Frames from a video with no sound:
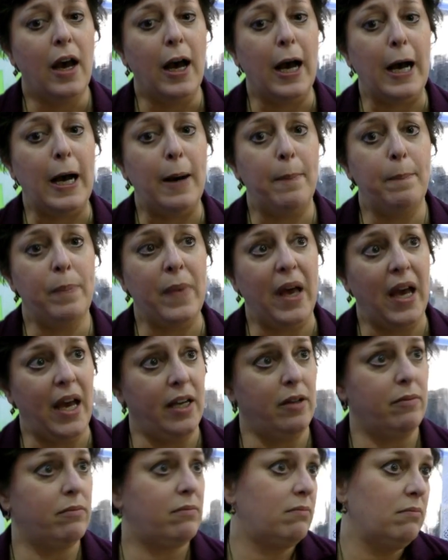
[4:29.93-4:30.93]

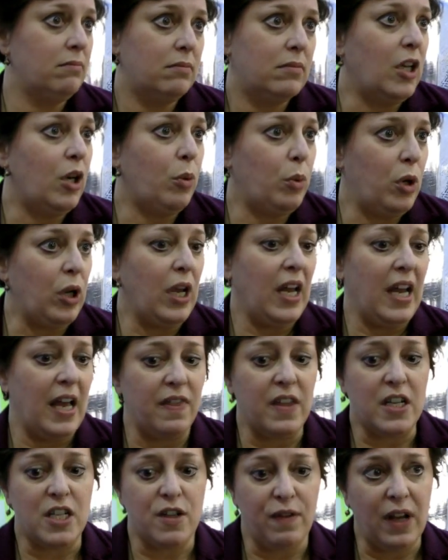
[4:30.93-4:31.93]
and we're looking
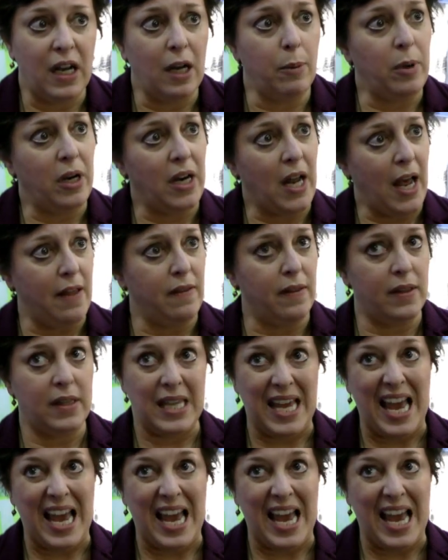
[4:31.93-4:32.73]
at the development and